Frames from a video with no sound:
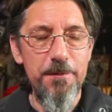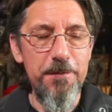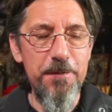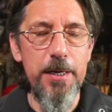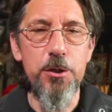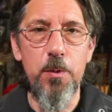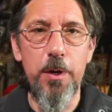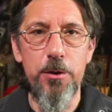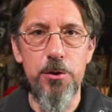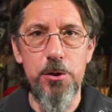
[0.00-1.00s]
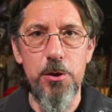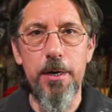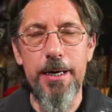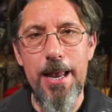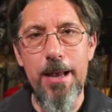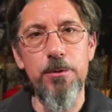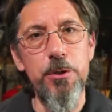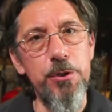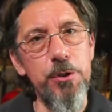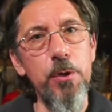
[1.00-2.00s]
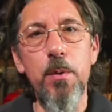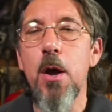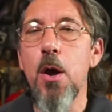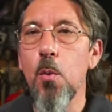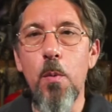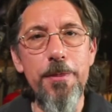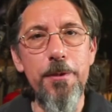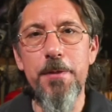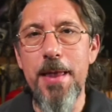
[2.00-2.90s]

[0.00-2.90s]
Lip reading: Finish what you started out to do. Whether